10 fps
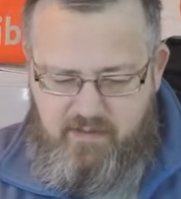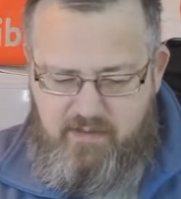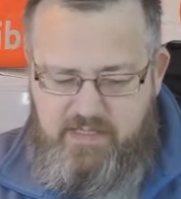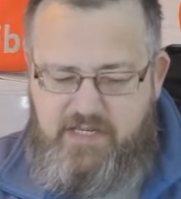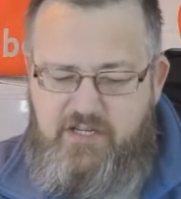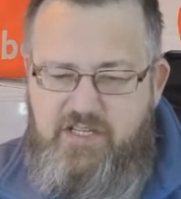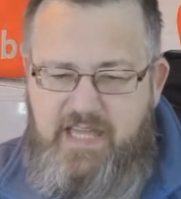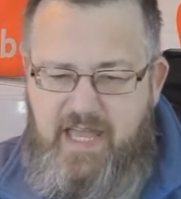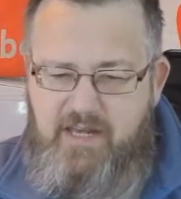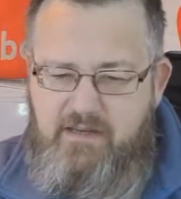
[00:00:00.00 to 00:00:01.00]
section
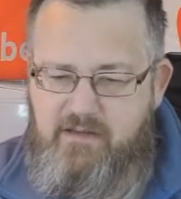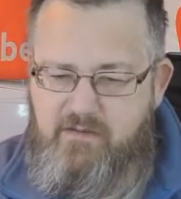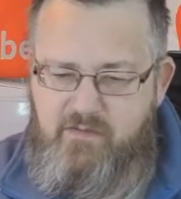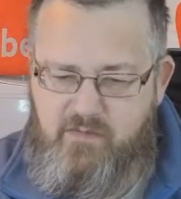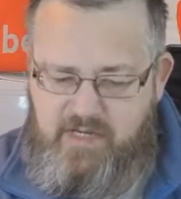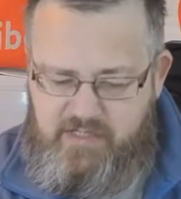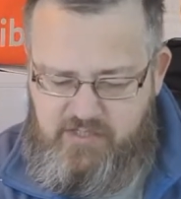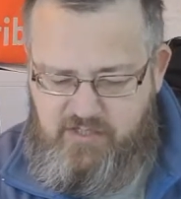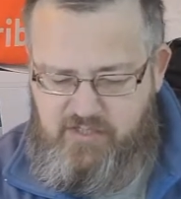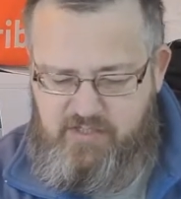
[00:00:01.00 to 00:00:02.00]
10,
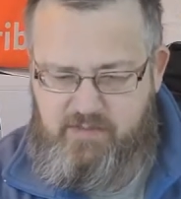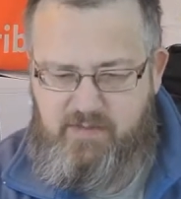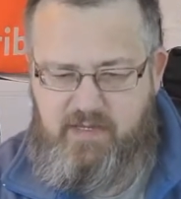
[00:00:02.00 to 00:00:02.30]
which